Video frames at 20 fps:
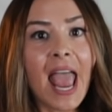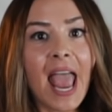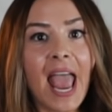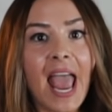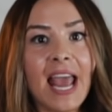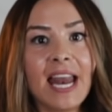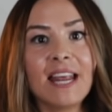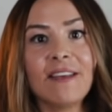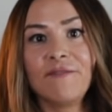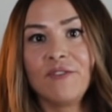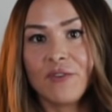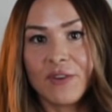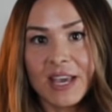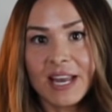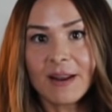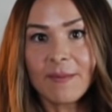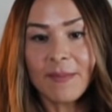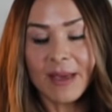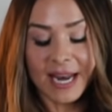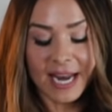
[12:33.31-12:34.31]
And if you
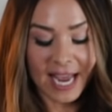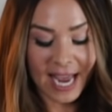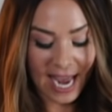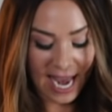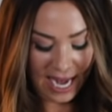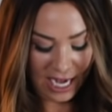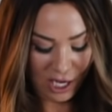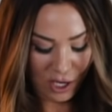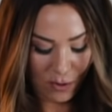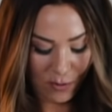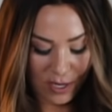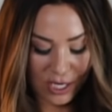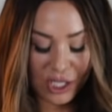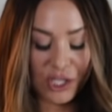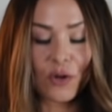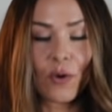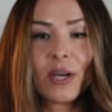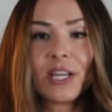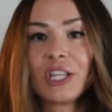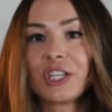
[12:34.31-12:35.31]
get a minute and you
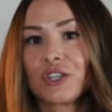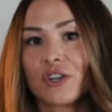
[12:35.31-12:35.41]
enjoy the